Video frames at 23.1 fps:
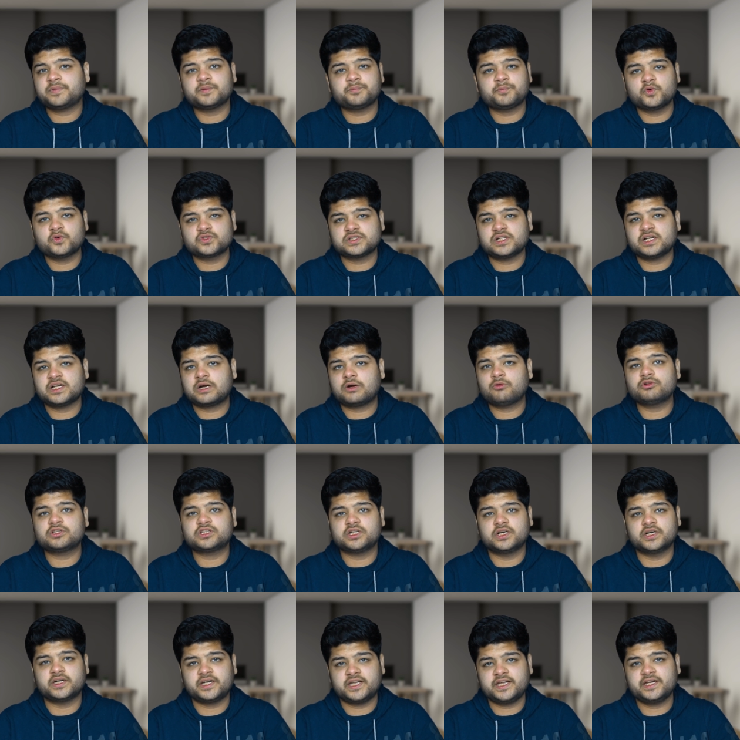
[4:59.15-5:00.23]
proposal around
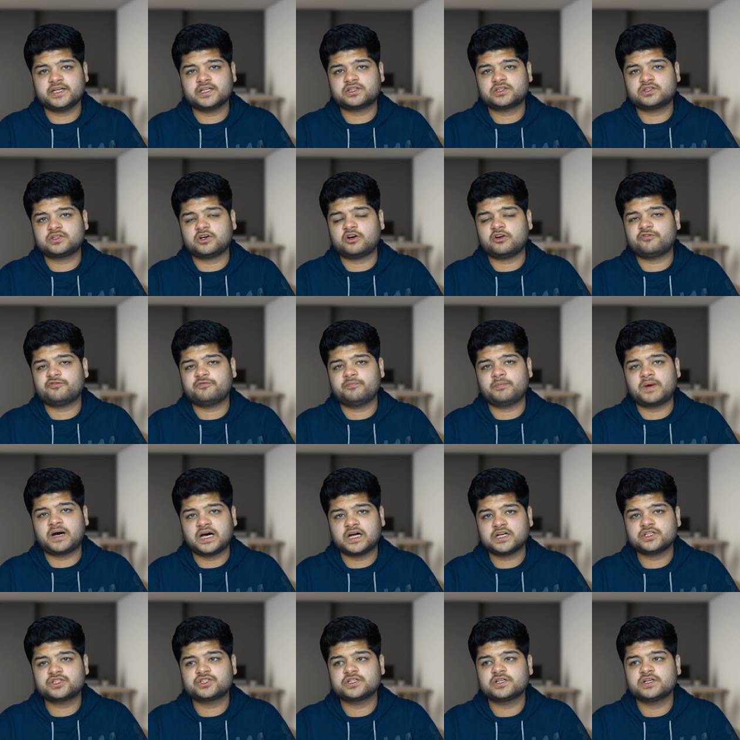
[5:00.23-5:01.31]
30th of
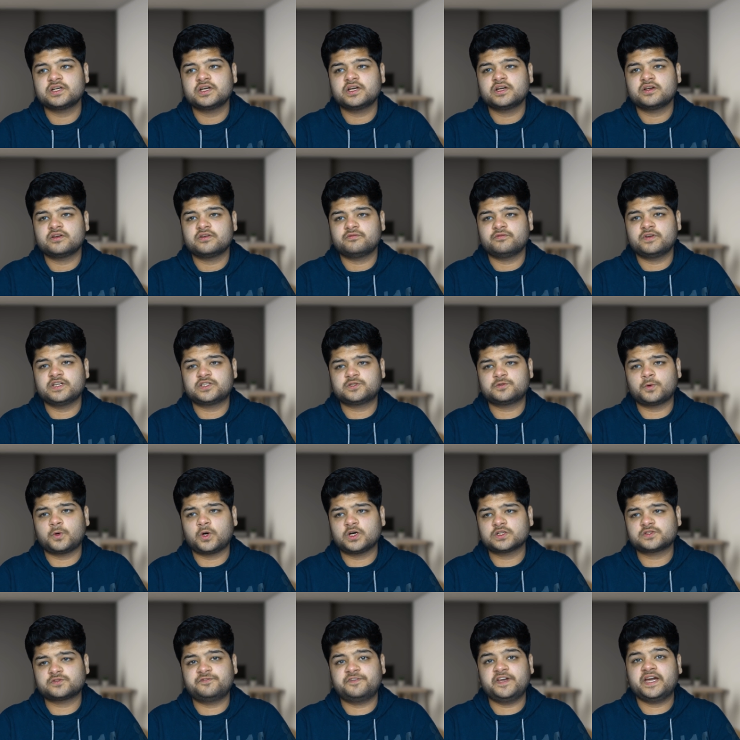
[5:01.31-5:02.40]
March, which
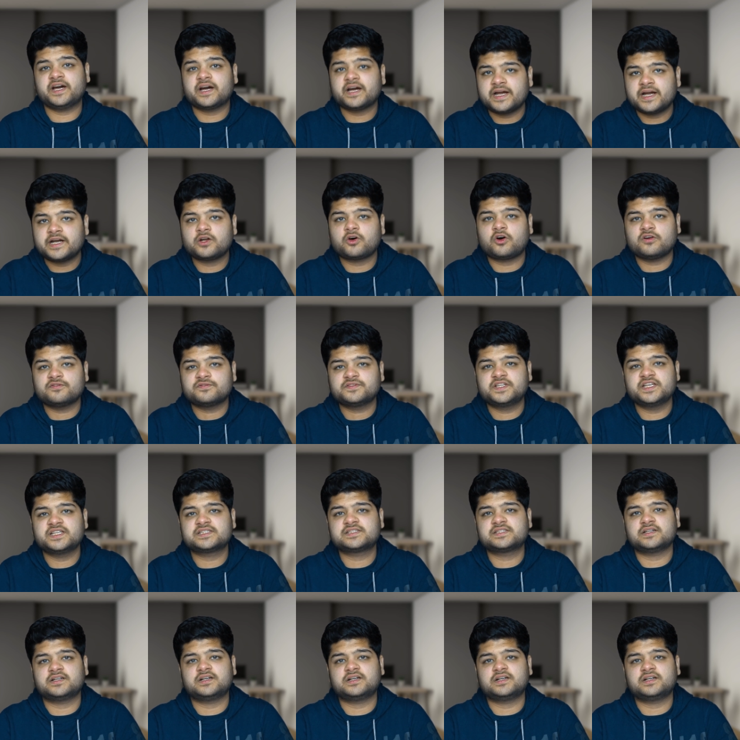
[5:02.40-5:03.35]
was way ahead of this